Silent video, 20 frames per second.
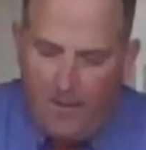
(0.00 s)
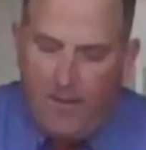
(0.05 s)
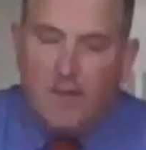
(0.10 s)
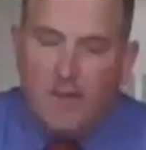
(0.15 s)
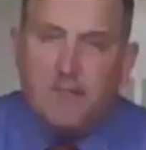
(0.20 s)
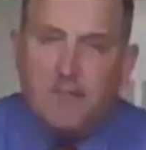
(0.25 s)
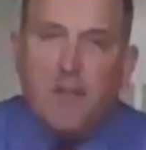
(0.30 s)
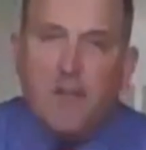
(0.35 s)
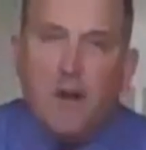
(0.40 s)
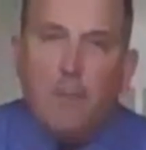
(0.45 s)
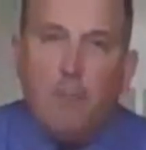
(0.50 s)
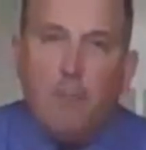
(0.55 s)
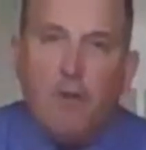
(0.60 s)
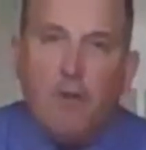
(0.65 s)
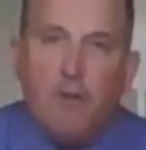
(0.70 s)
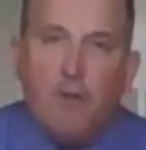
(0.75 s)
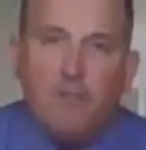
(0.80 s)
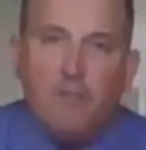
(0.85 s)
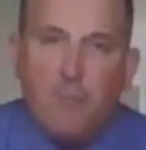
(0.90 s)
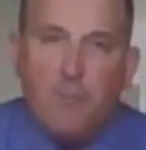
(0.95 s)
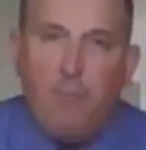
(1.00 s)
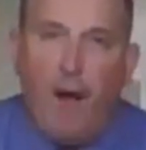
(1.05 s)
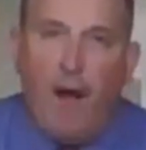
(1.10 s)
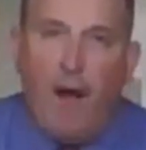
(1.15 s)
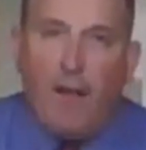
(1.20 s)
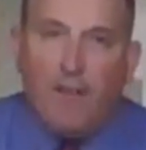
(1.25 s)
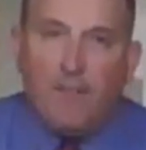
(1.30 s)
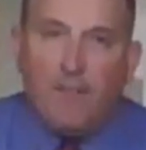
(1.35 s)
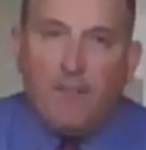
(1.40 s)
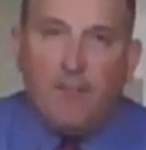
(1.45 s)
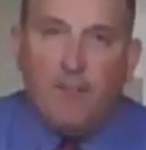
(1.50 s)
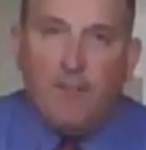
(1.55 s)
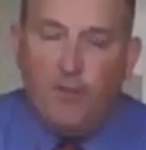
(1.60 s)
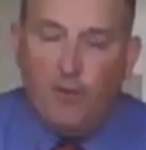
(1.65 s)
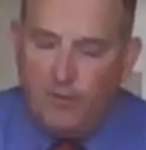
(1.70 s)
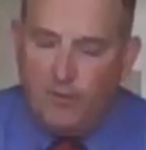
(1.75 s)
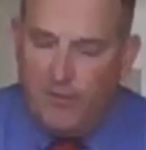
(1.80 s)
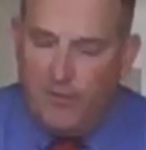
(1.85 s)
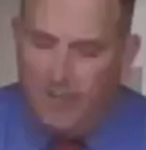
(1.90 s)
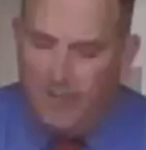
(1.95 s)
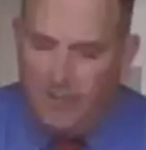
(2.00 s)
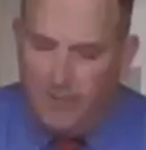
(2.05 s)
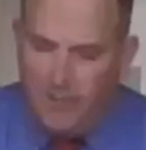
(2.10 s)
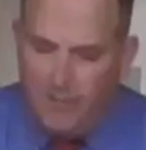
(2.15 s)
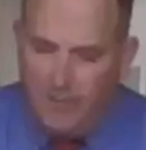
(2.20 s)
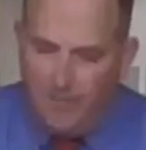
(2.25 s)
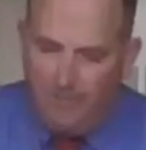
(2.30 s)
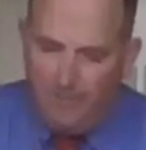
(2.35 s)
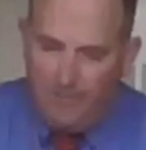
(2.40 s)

is going to produce a positive voltage.